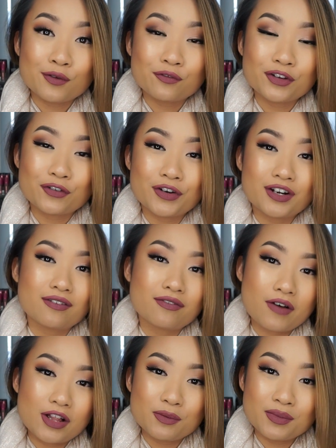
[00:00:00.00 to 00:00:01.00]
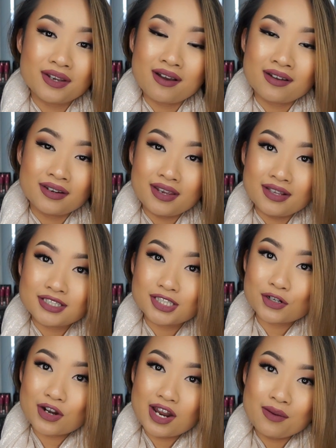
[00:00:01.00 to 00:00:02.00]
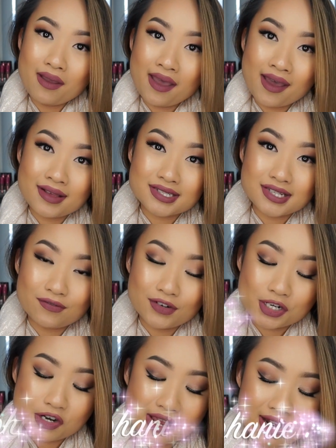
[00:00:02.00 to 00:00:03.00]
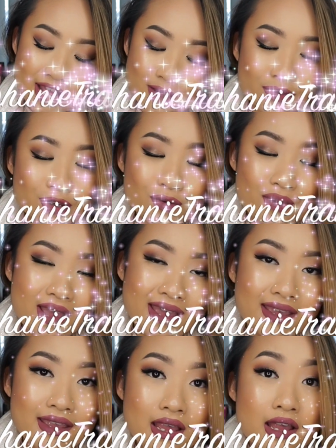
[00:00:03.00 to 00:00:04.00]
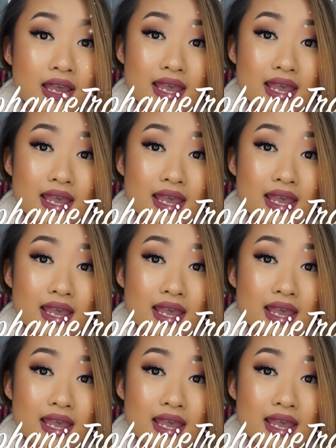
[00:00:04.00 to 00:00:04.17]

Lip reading: Feel free to follow me on Instagram at STEPHANIETRANMUA